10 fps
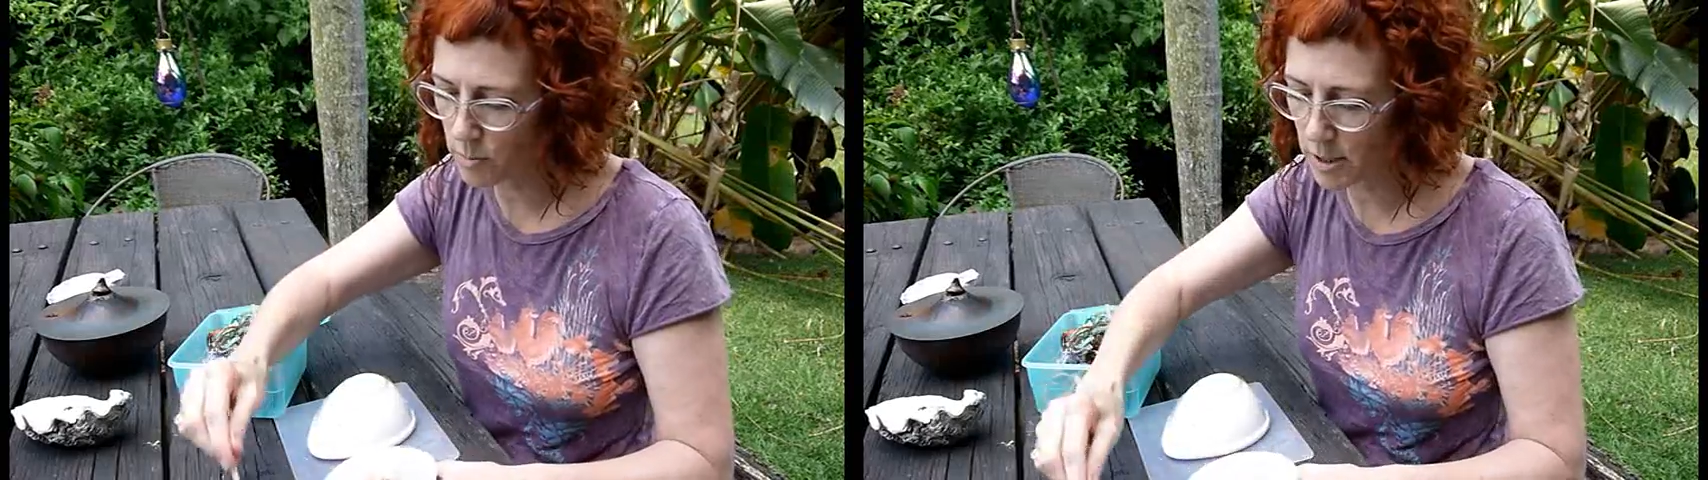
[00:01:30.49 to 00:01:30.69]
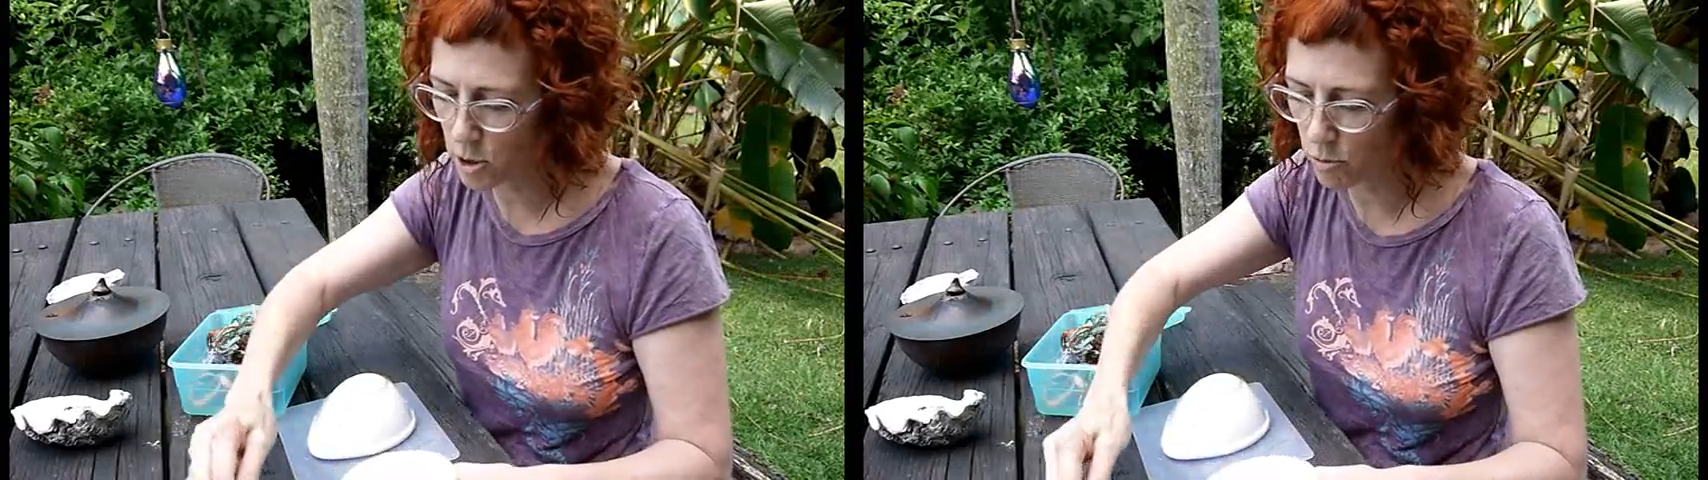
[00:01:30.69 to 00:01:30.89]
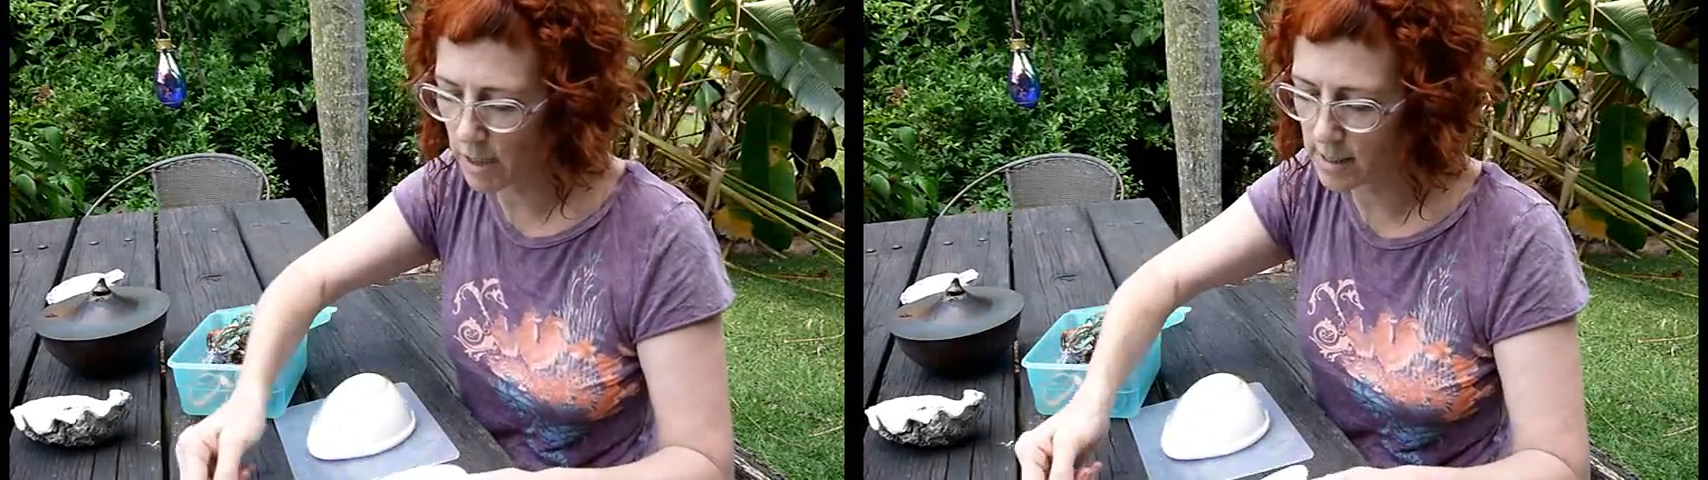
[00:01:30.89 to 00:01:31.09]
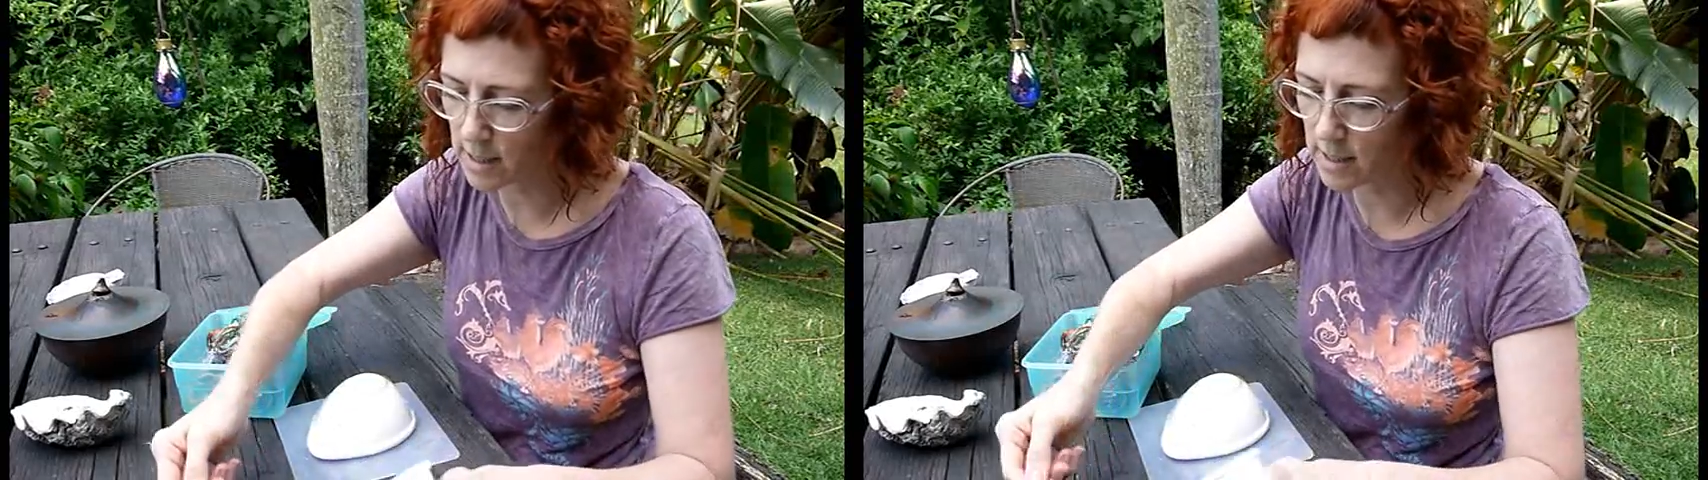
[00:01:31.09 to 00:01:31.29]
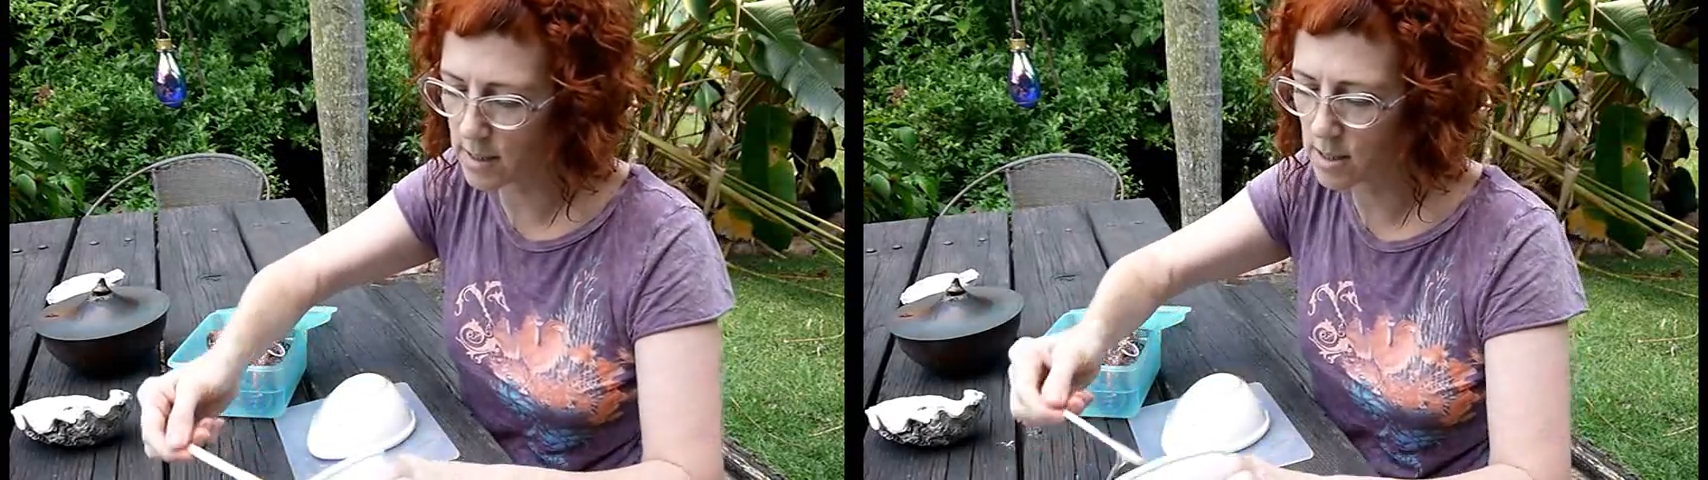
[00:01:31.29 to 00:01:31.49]
much
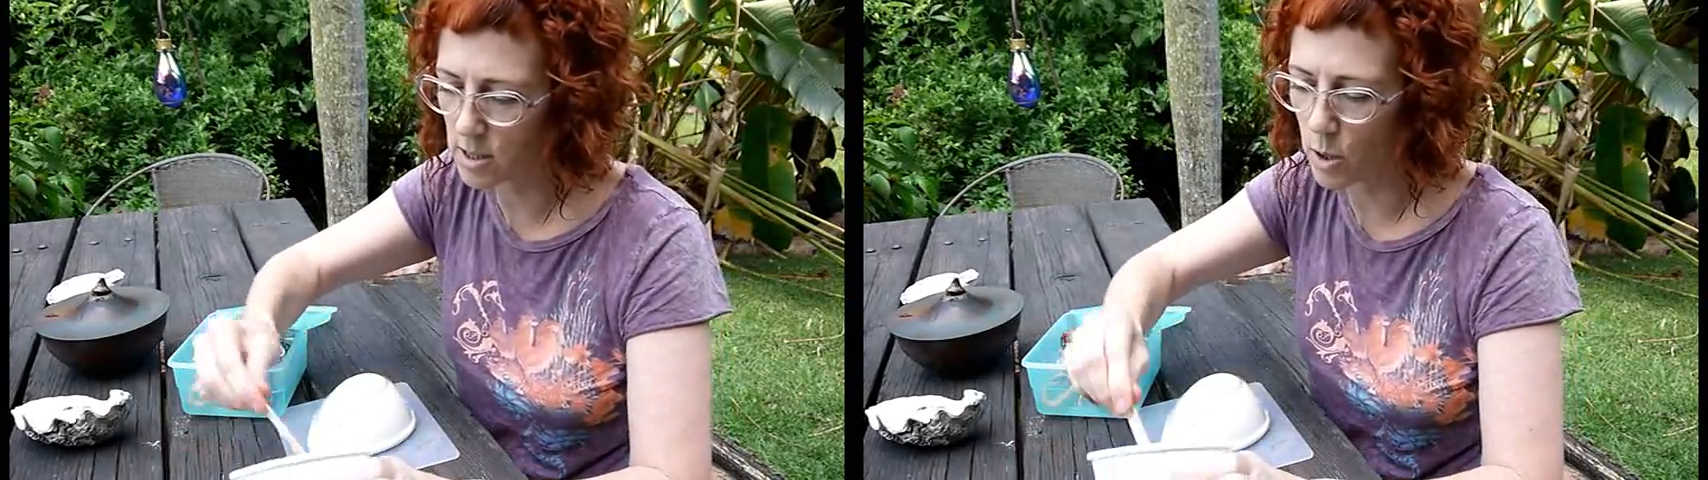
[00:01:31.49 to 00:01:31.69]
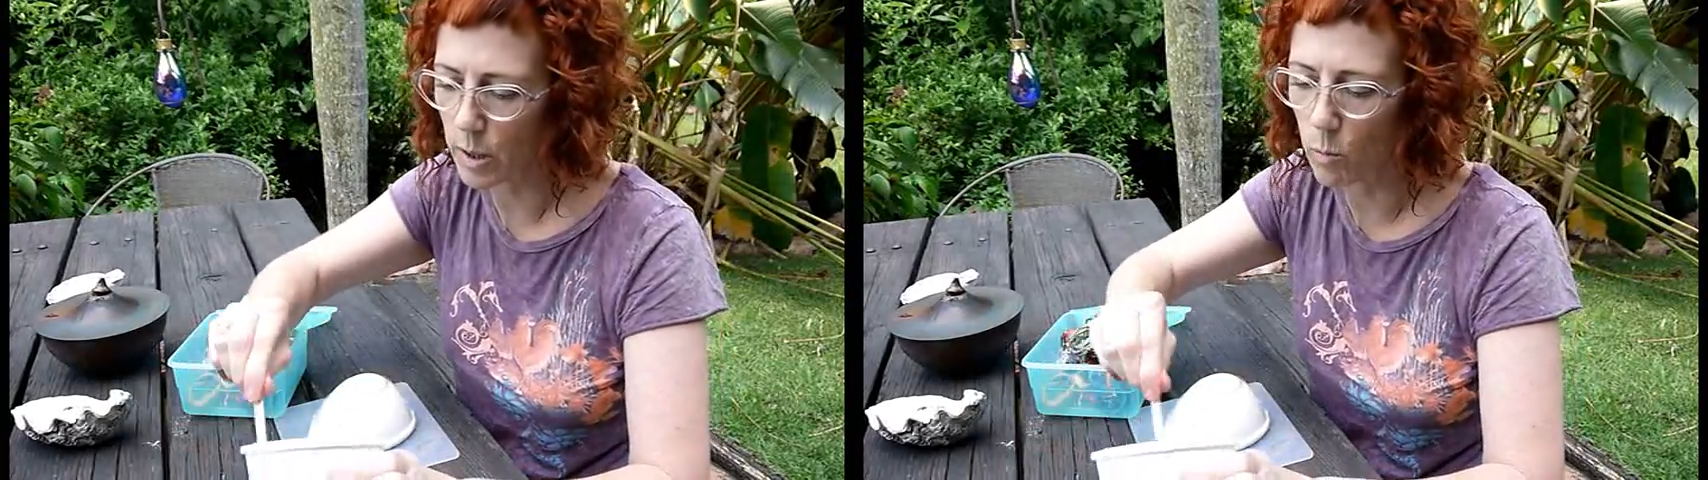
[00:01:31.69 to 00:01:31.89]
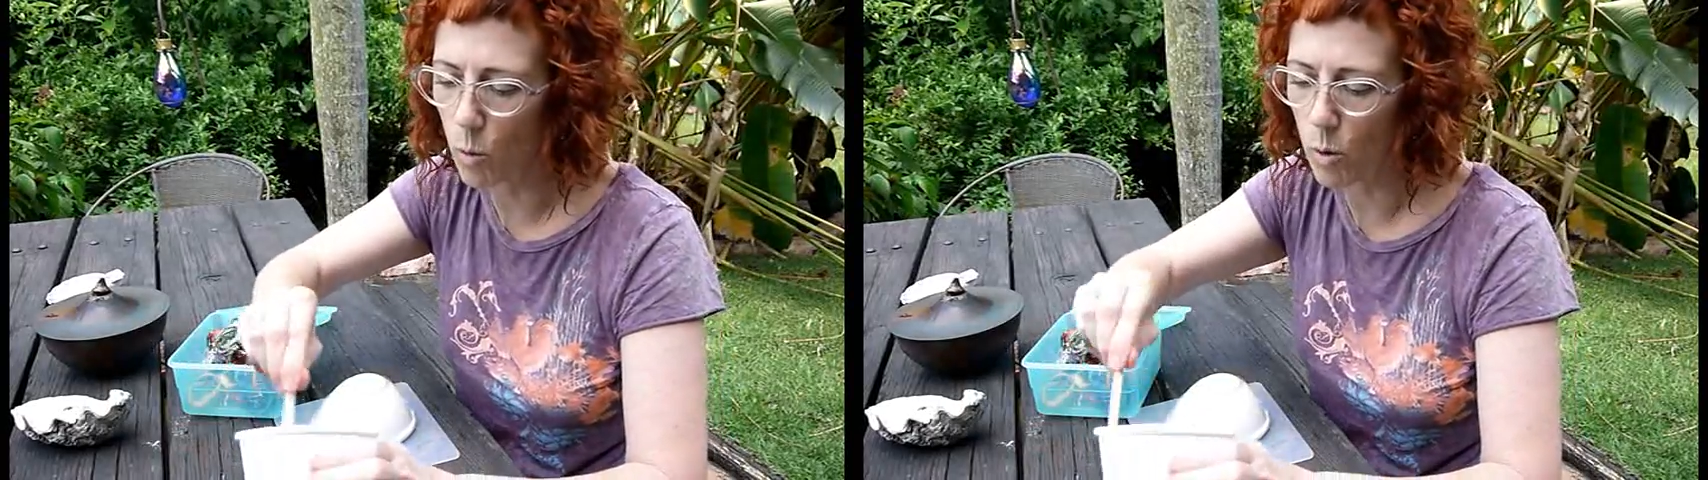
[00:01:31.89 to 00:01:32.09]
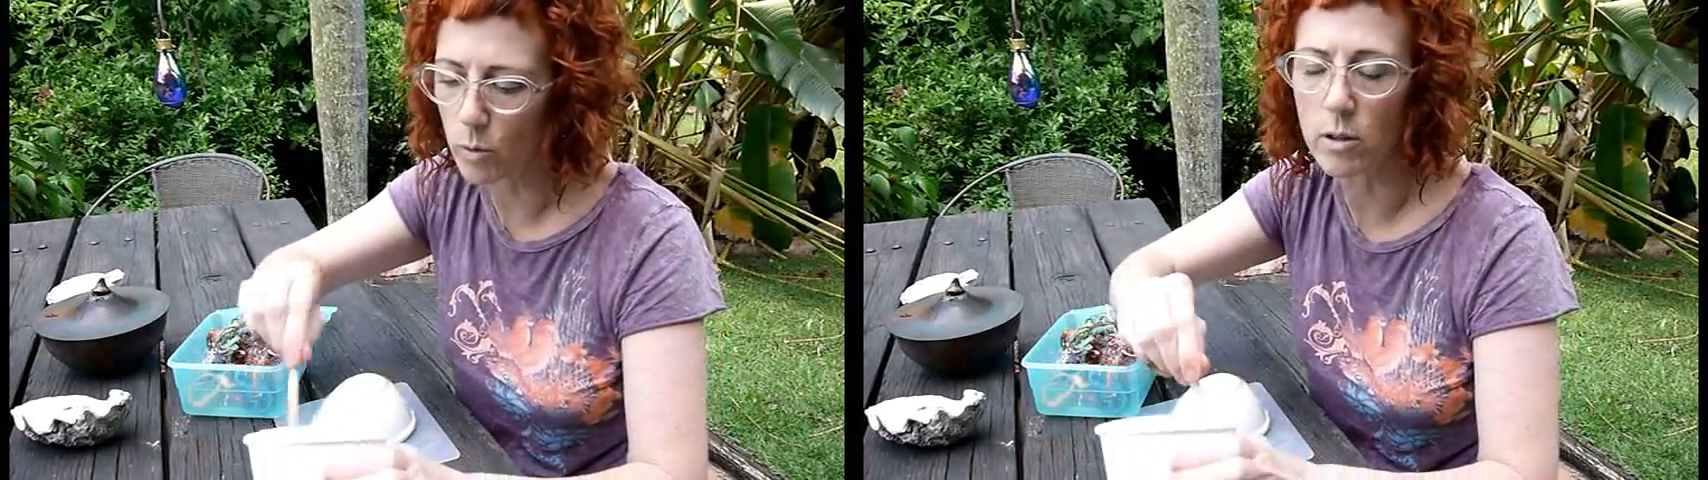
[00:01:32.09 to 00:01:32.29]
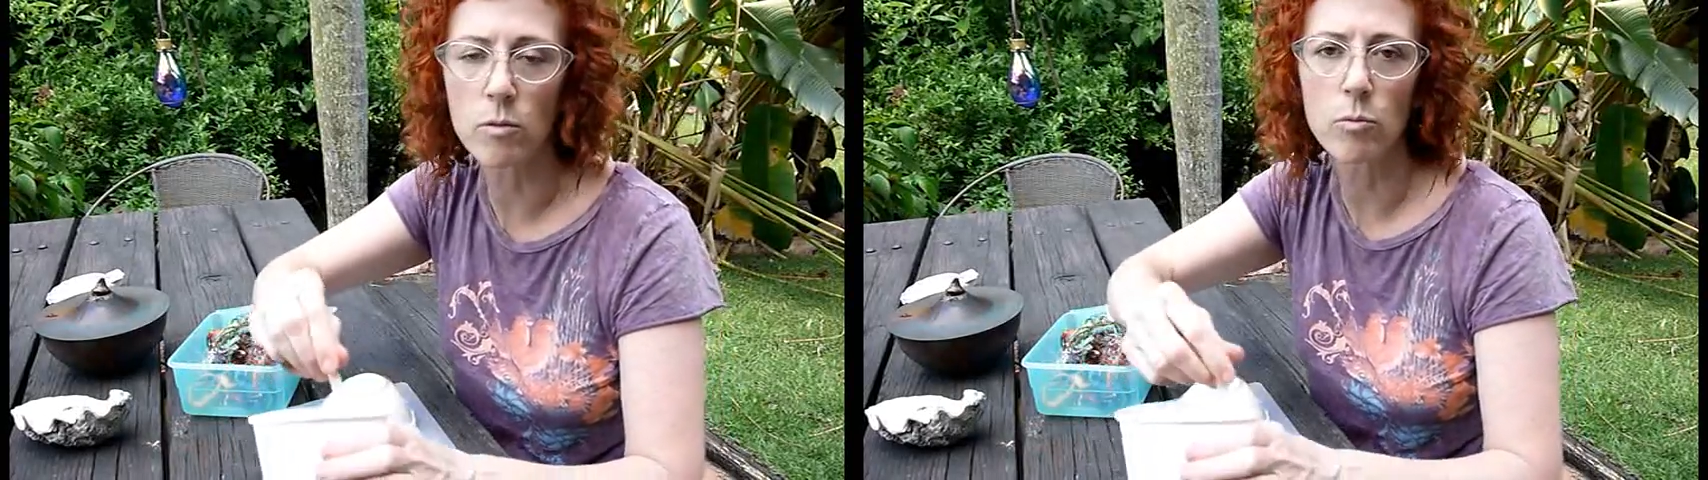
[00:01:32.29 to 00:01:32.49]
resin so it won't